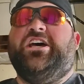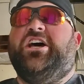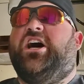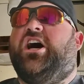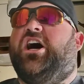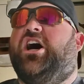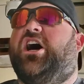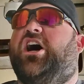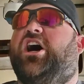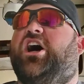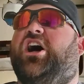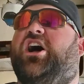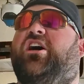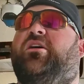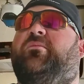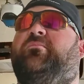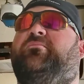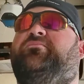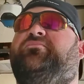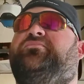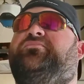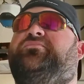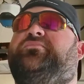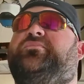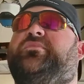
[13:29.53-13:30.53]

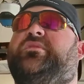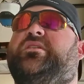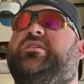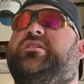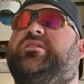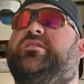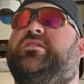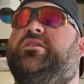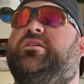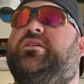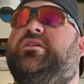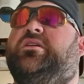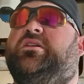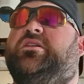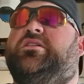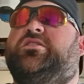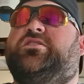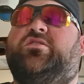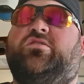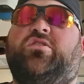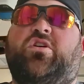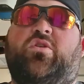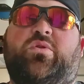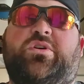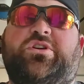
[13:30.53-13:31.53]
So
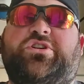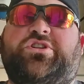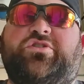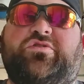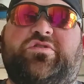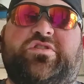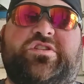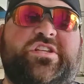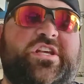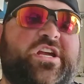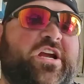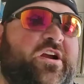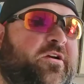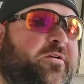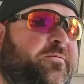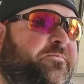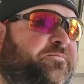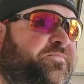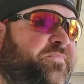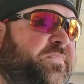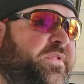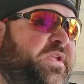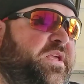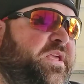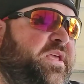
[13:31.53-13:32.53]
no issues there.
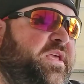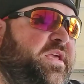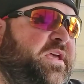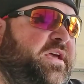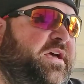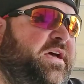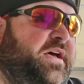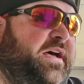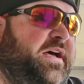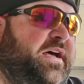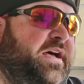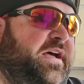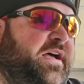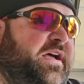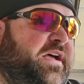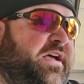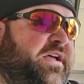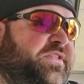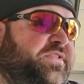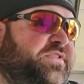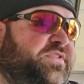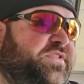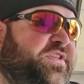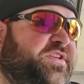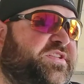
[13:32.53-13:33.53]

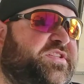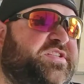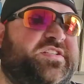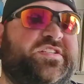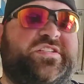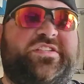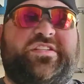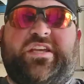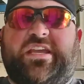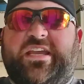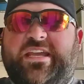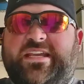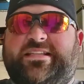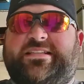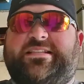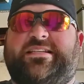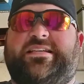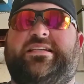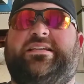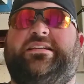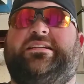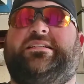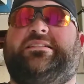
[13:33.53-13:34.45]
The seat...